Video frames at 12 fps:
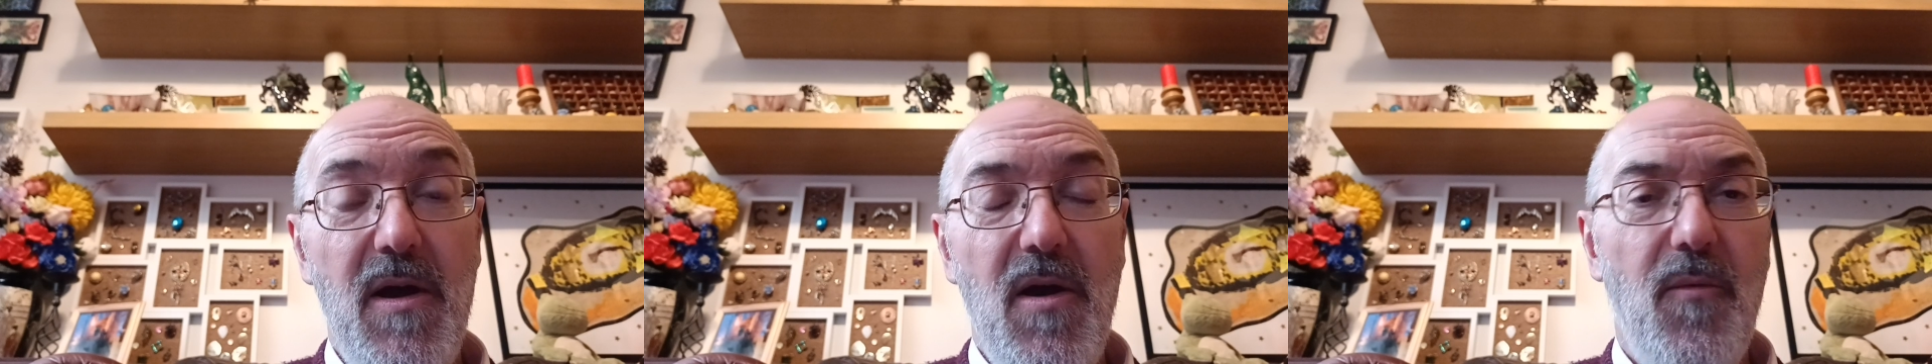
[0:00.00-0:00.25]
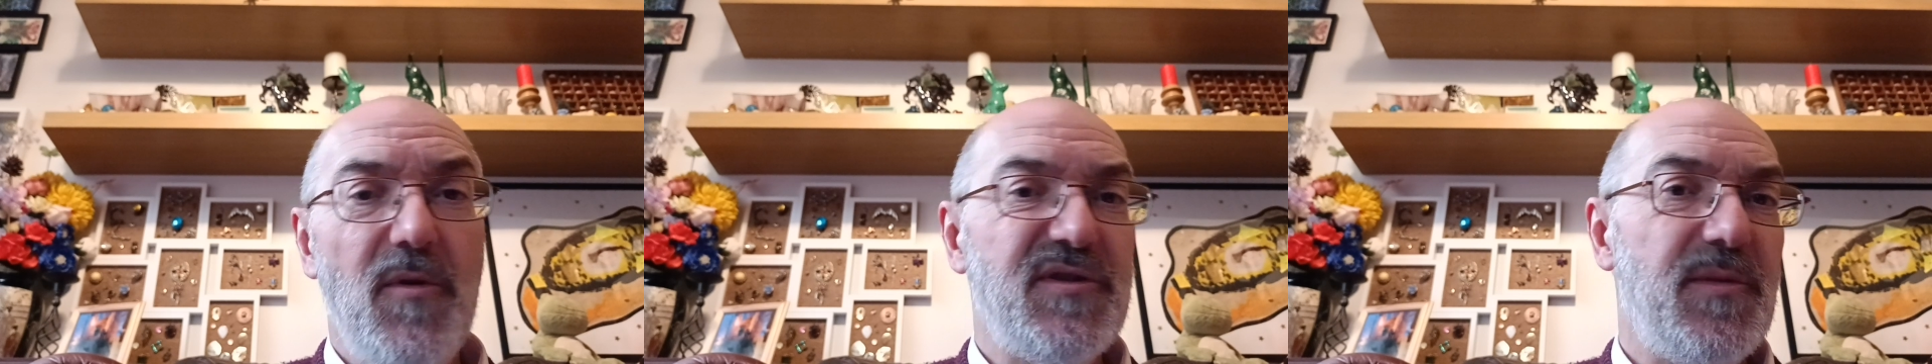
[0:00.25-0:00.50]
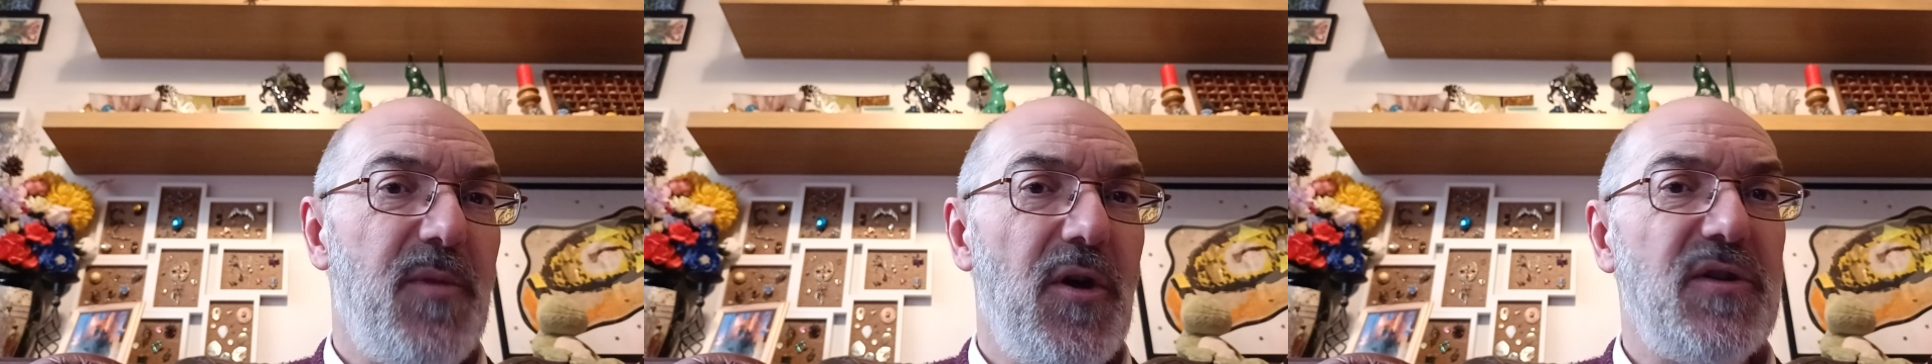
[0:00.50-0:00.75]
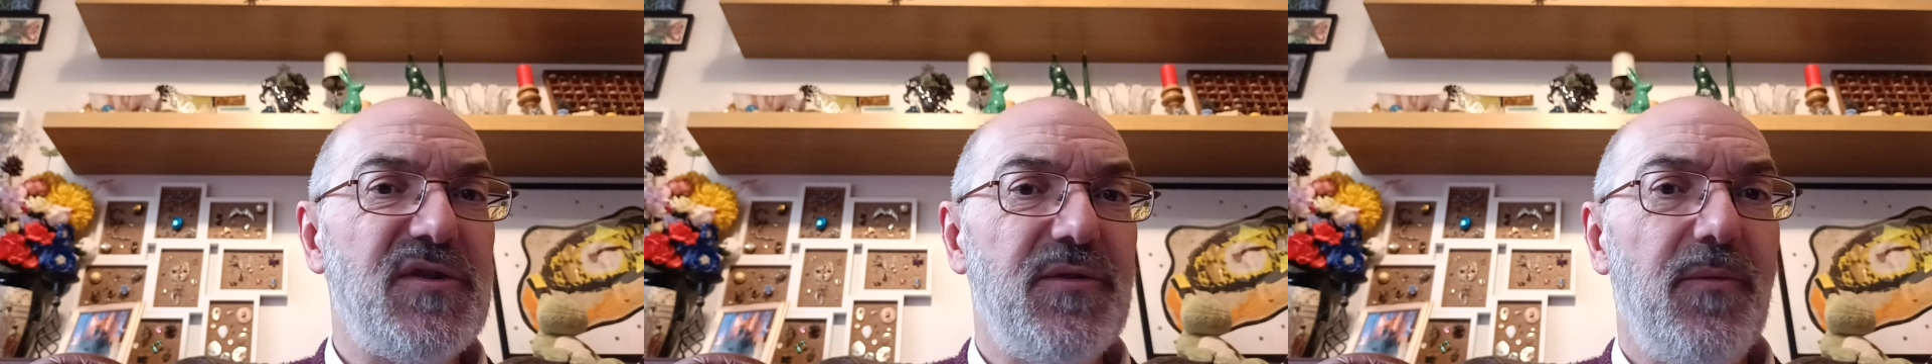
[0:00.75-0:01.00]
whereas a
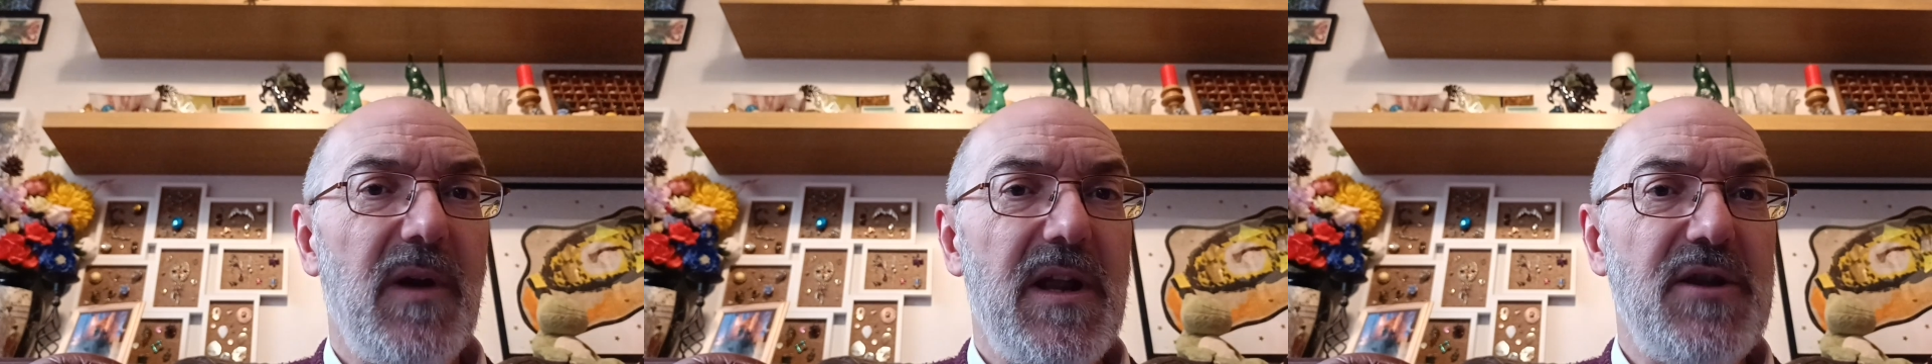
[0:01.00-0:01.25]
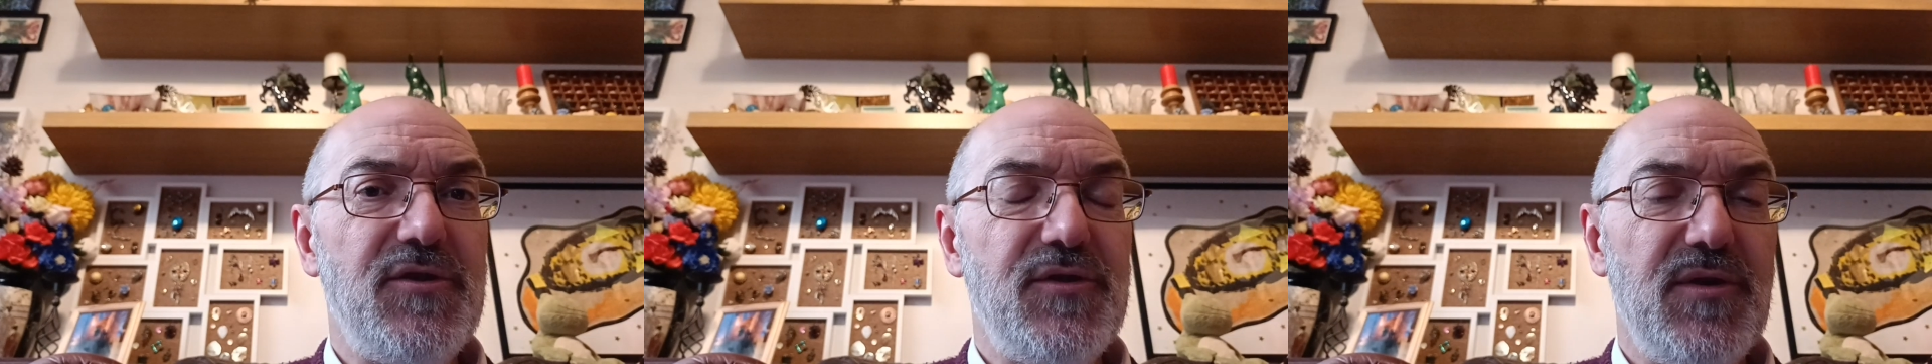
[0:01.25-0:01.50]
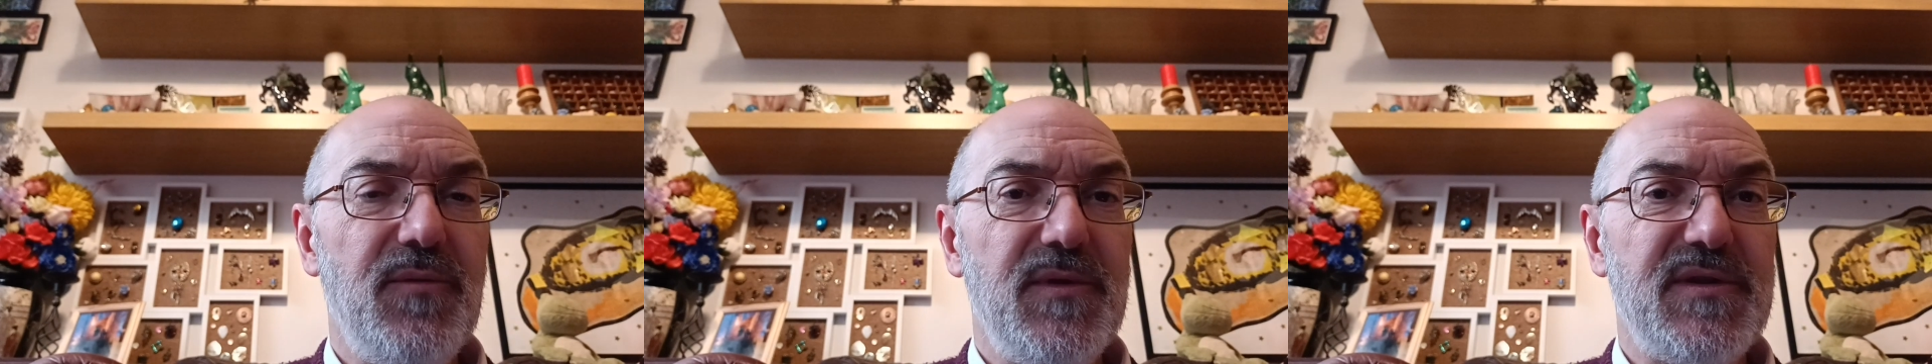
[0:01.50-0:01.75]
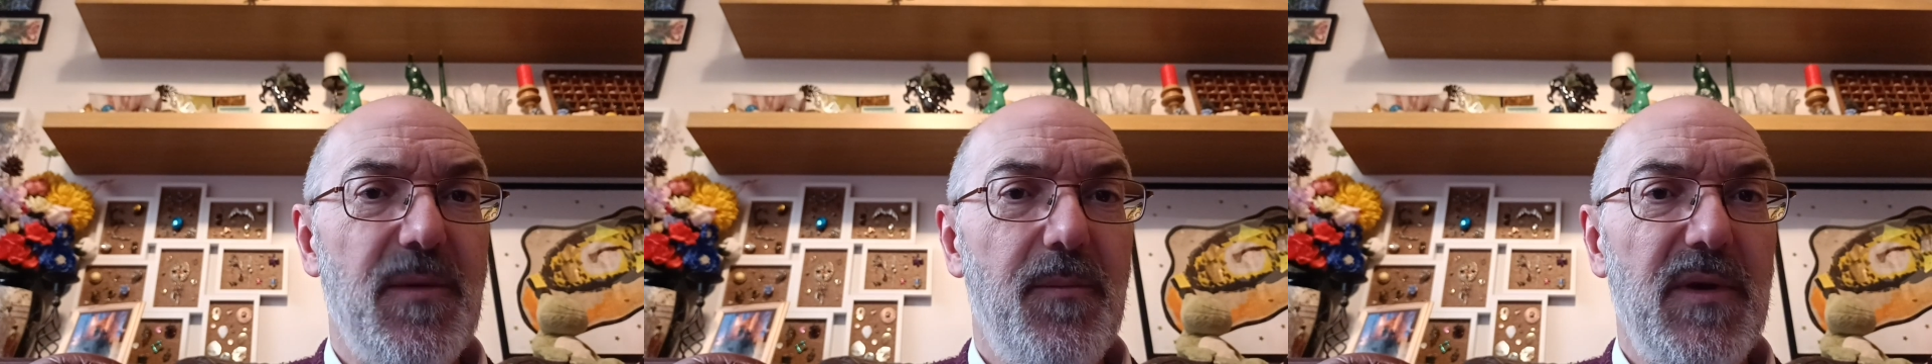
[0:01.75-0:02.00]
personal relationship with
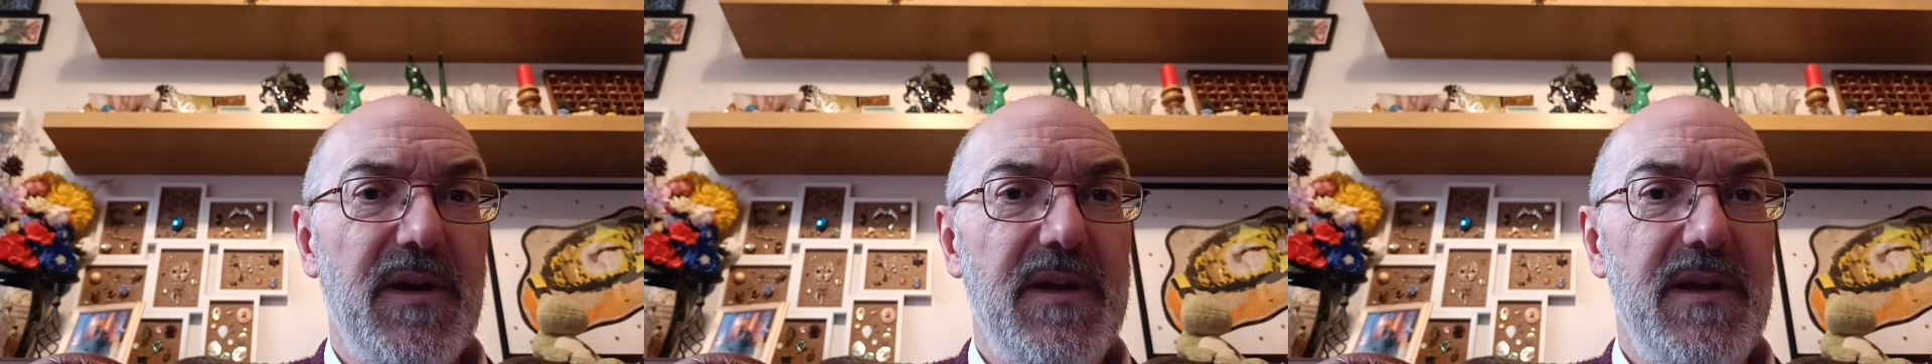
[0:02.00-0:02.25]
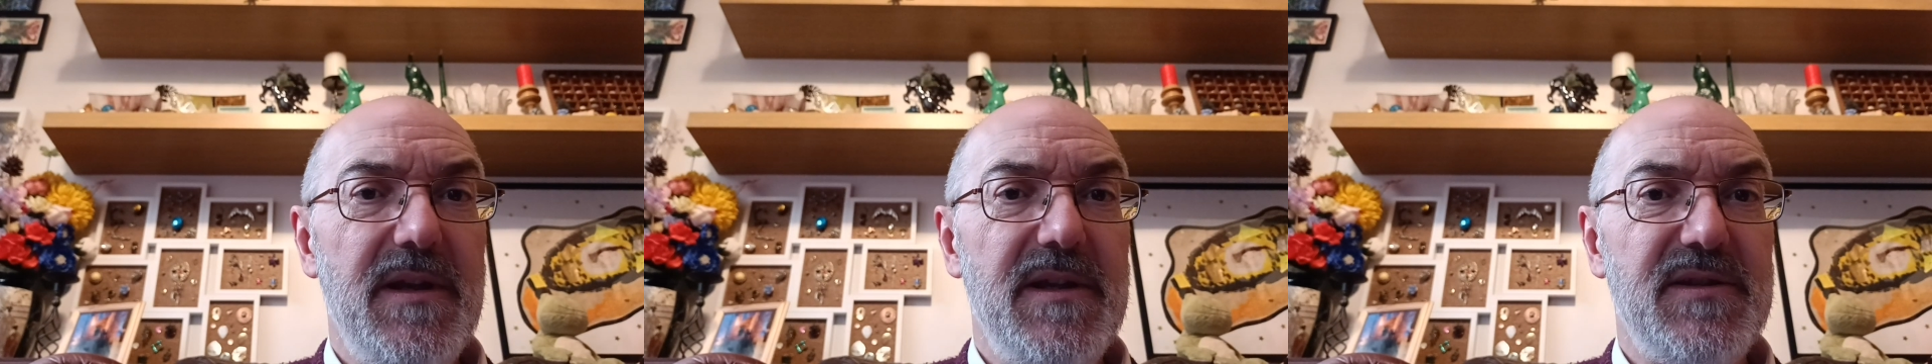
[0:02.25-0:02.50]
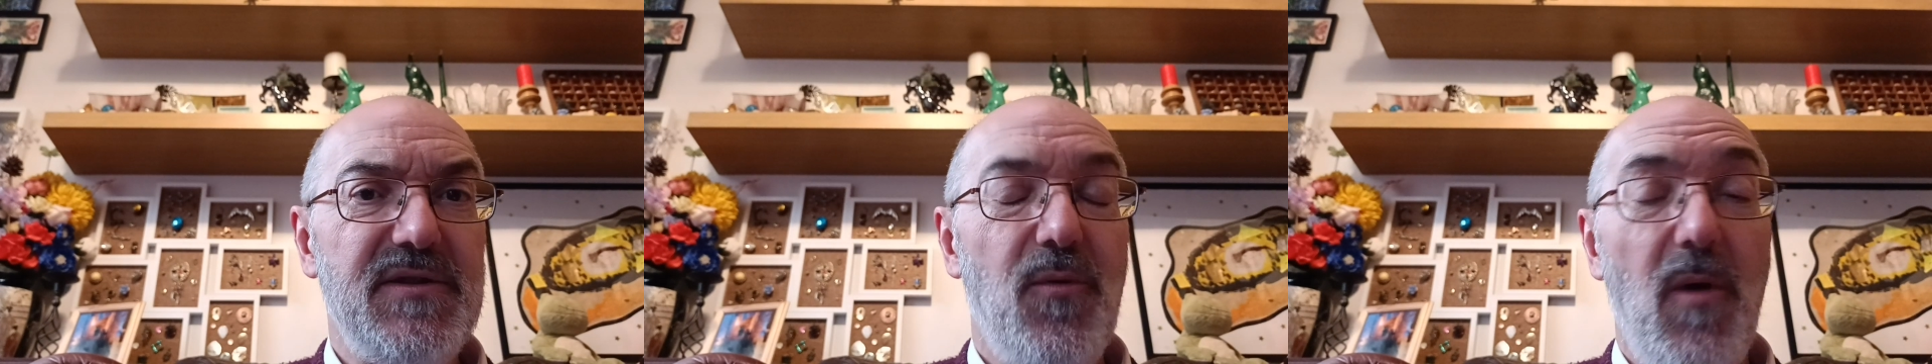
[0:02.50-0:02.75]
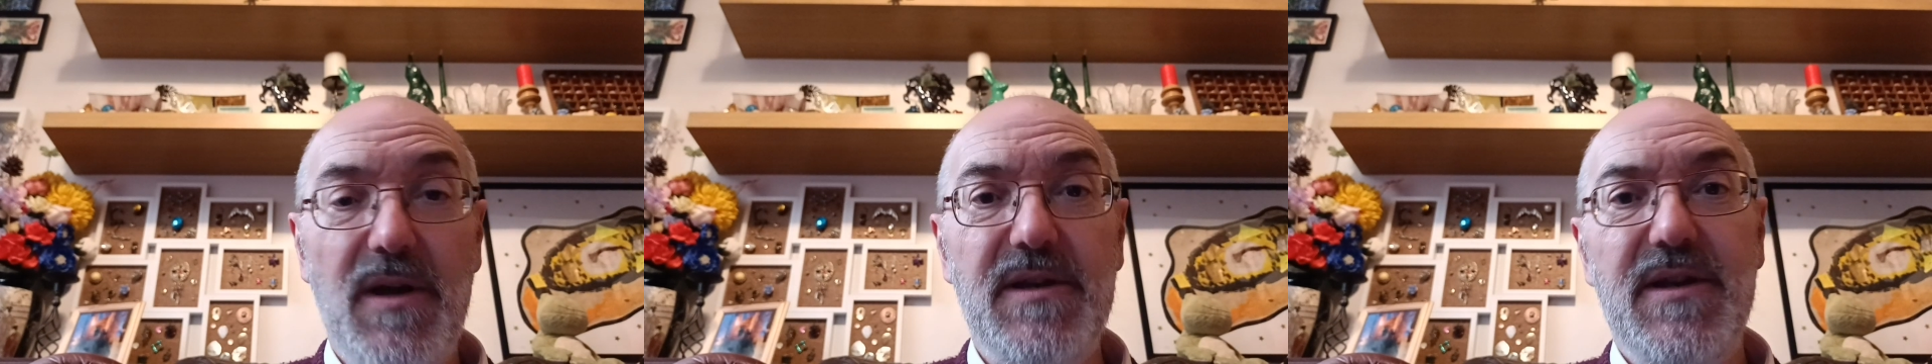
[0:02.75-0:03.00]
somebody is quite